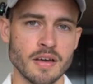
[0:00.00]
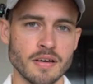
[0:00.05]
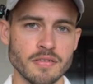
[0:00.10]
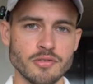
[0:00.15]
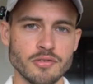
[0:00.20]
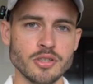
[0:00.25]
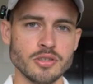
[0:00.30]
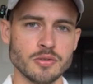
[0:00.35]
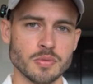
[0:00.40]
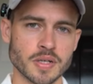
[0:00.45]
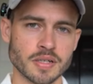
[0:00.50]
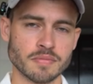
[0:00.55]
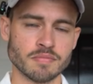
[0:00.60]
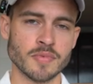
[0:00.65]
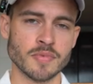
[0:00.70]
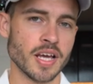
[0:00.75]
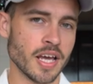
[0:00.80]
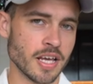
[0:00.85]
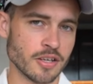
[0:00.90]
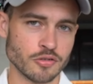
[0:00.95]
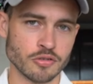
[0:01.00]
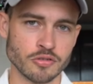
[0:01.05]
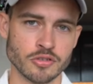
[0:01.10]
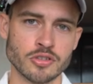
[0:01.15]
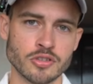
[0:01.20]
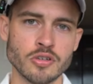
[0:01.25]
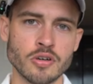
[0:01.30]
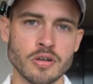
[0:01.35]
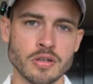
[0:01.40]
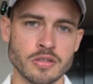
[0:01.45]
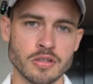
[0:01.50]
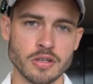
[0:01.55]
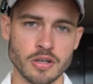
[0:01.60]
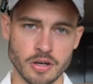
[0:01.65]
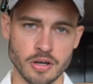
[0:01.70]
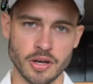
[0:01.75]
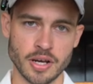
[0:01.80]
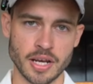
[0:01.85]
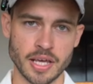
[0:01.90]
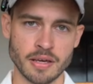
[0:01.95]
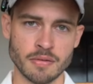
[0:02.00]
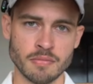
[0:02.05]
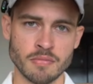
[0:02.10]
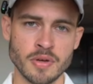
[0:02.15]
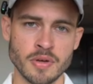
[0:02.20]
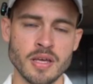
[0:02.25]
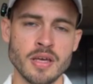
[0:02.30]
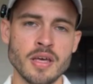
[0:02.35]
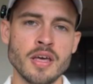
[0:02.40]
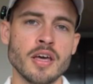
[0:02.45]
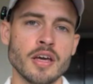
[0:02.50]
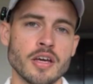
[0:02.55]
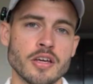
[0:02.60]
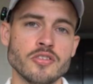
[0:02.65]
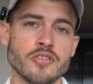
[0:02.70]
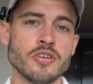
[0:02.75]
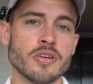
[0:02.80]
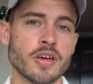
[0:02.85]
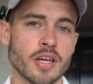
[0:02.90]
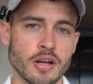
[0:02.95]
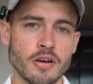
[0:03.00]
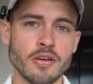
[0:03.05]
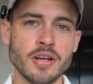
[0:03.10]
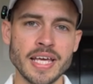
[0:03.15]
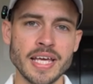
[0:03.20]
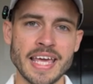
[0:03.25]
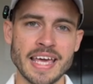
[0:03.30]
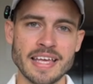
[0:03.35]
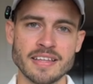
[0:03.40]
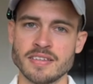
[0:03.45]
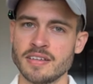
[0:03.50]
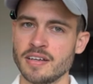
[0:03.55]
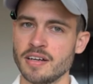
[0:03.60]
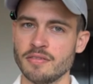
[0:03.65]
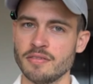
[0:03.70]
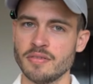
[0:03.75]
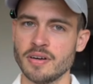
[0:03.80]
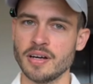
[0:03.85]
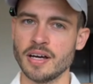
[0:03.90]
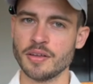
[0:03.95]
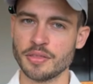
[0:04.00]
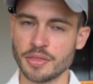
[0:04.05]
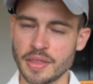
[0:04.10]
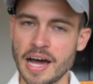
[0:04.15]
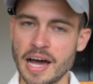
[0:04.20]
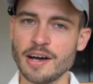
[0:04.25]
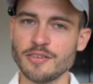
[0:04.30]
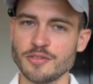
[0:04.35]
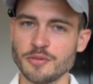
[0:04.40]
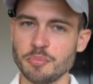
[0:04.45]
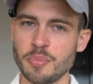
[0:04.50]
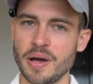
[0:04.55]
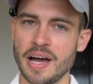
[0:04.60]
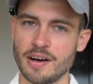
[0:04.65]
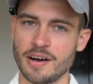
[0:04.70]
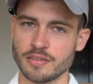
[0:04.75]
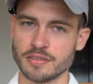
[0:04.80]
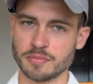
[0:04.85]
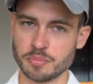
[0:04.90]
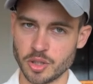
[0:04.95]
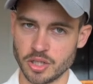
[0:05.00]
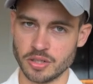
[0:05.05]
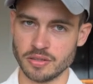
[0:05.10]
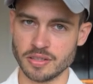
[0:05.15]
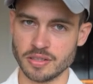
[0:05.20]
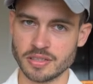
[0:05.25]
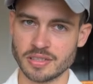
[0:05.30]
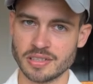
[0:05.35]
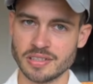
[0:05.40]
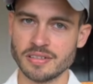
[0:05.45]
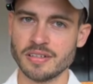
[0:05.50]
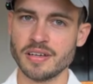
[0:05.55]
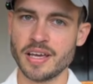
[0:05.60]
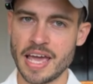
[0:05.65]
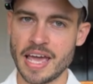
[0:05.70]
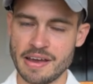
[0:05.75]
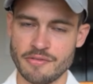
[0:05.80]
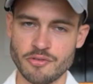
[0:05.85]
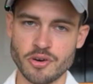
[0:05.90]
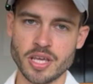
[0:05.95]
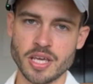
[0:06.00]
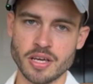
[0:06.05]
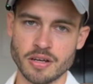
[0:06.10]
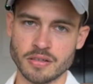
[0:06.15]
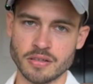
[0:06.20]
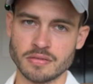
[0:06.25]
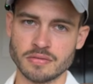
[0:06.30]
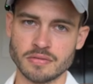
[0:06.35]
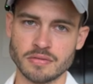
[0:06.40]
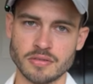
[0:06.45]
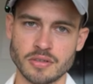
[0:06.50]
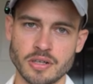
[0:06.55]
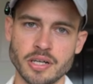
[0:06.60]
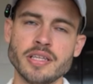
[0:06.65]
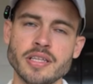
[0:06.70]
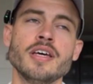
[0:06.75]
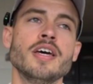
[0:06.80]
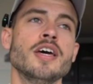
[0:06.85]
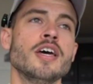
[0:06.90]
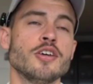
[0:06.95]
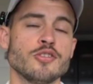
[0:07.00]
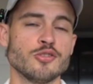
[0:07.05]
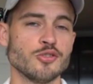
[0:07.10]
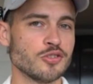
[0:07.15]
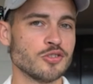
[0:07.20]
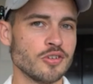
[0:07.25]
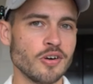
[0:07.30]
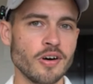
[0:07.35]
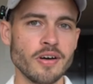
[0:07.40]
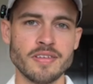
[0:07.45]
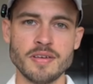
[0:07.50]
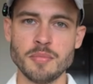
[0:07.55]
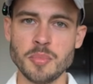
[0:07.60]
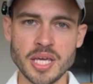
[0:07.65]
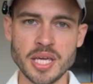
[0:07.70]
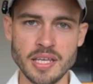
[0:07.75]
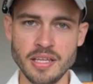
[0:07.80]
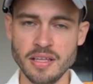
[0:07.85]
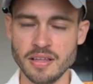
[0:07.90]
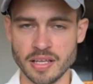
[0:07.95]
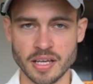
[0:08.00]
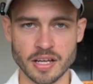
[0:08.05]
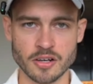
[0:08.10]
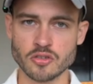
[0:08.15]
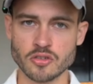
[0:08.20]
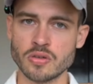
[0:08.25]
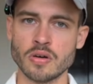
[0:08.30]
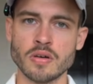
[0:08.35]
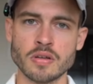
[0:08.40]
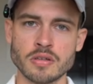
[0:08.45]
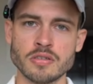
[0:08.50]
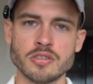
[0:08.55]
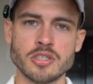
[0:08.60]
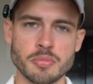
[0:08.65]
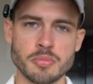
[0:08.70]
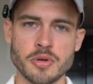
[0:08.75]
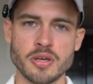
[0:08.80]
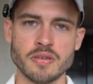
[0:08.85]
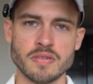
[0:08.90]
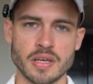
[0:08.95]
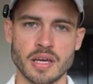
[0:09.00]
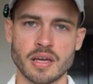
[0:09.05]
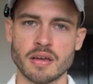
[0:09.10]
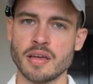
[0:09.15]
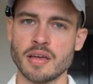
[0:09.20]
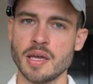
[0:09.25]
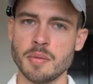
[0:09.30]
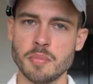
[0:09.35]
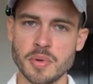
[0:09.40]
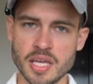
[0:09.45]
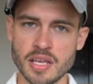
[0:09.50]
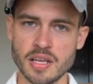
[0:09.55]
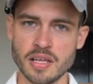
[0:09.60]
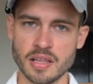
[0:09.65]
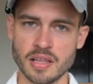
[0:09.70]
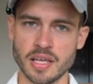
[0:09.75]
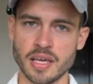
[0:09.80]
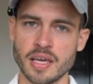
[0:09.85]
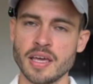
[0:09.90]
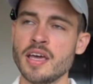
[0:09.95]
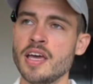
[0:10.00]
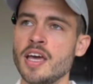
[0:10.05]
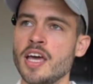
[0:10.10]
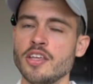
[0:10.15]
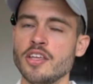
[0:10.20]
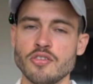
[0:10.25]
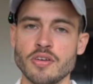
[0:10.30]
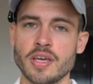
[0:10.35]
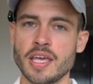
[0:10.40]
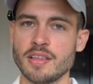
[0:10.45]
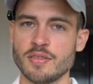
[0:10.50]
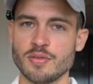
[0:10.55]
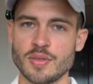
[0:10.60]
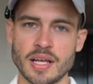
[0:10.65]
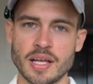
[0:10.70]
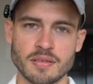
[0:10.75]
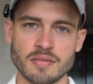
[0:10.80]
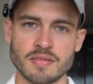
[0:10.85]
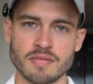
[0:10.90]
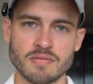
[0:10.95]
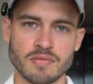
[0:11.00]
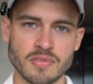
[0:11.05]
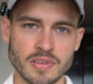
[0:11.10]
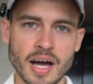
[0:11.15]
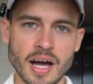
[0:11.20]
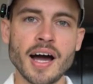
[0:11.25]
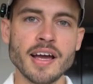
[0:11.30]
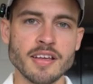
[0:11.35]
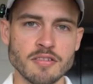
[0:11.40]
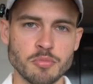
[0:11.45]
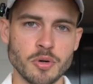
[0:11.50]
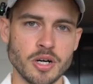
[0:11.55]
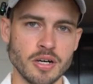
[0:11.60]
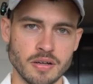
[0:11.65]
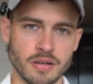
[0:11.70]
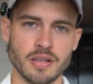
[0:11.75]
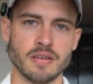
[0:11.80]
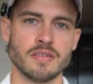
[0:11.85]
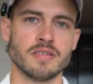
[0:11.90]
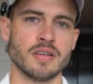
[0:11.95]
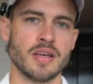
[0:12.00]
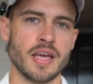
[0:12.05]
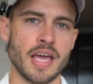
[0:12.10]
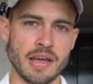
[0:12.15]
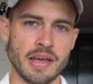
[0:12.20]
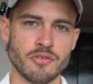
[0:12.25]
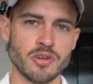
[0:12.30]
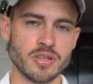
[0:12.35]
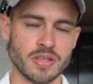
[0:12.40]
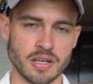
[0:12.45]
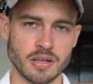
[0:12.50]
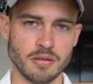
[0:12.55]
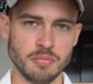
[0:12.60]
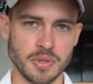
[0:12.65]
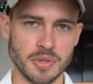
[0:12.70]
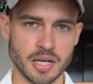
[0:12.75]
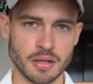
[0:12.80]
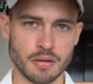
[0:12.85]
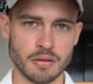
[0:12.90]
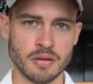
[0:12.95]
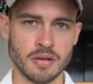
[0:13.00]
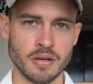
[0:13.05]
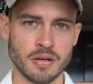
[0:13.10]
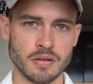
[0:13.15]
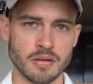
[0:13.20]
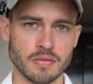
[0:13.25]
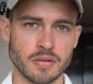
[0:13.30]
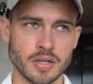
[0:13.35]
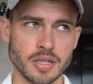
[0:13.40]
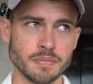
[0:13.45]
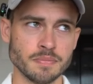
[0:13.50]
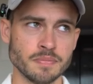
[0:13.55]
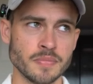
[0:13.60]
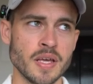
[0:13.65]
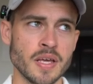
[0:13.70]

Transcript: First one is to start early, because you can only get £1,000 bonus every year, right? So start immediately and start contributing immediately to get that nice bonus every single month, right?